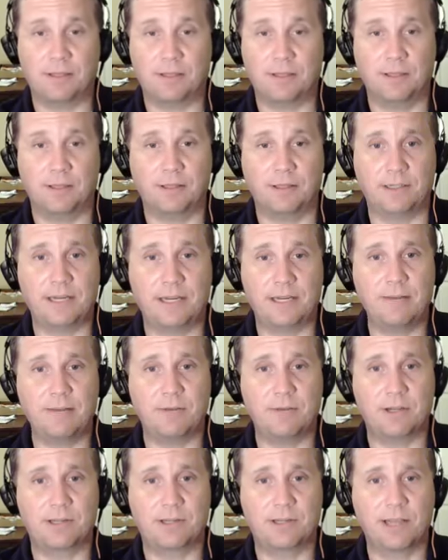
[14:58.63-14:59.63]
The
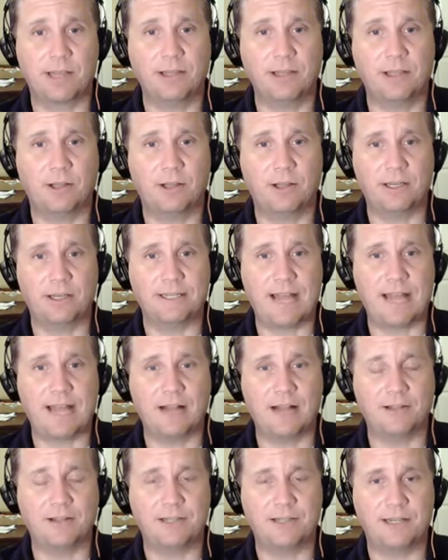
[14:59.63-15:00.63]
team is suddenly looking
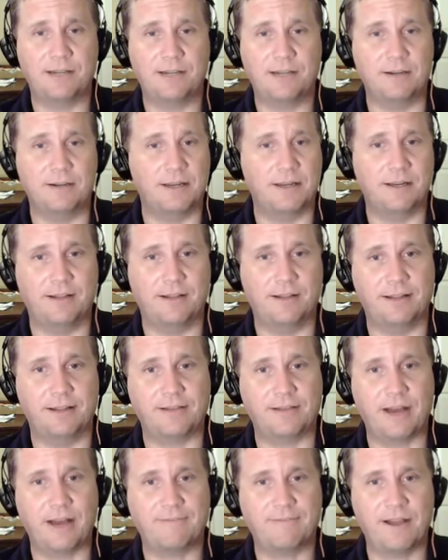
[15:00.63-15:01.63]
talented. They've
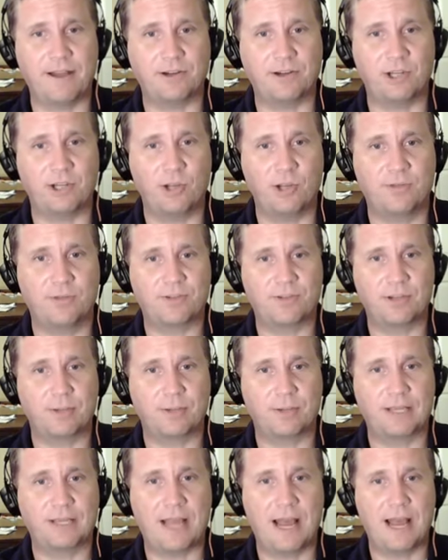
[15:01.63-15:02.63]
got a fountain of youth for some
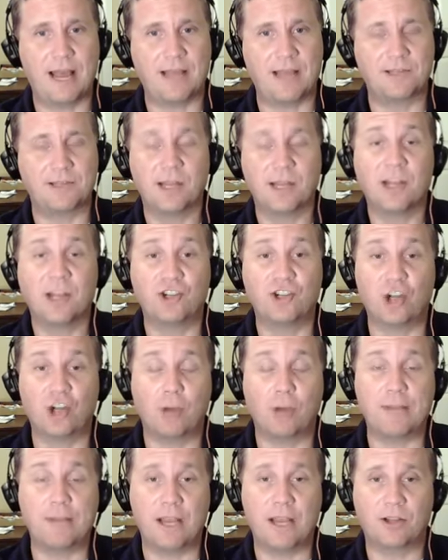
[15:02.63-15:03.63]
of the guys.
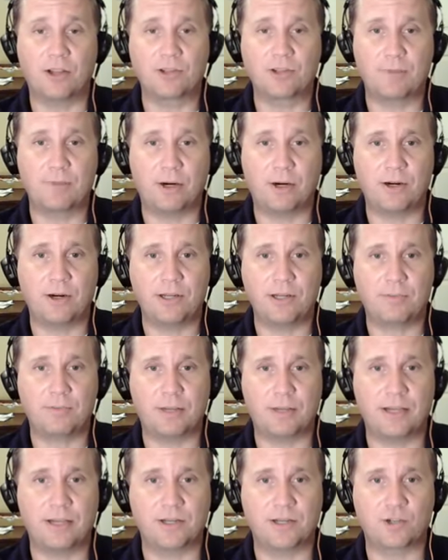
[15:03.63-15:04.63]
Jacoby Ellsbury is
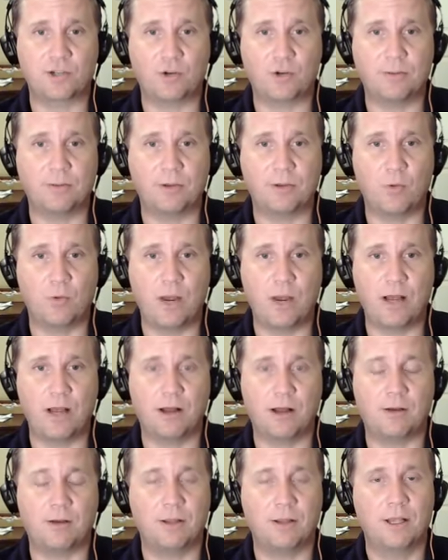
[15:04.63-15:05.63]
playing extremely
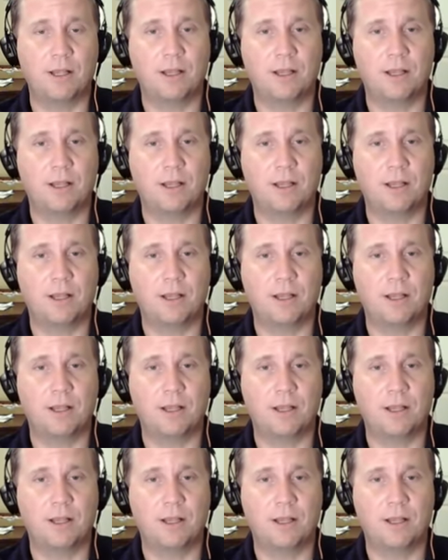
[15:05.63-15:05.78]
well.